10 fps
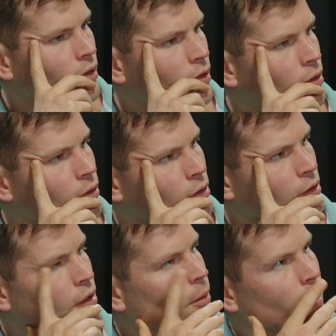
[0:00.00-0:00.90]
So it took
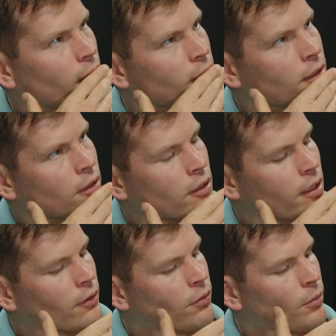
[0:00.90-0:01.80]
you about a year to
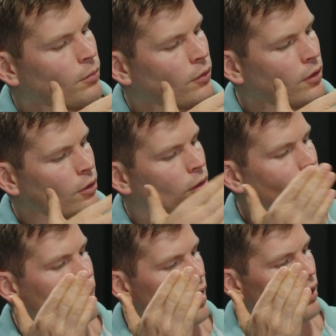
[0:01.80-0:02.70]
get from 0 to
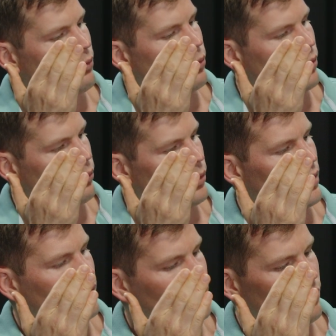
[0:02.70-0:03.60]
5. What
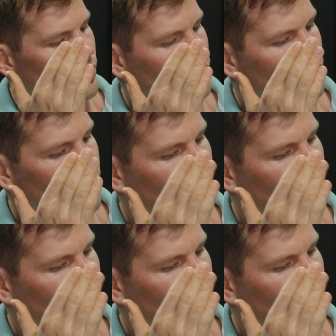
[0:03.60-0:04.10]
does a road from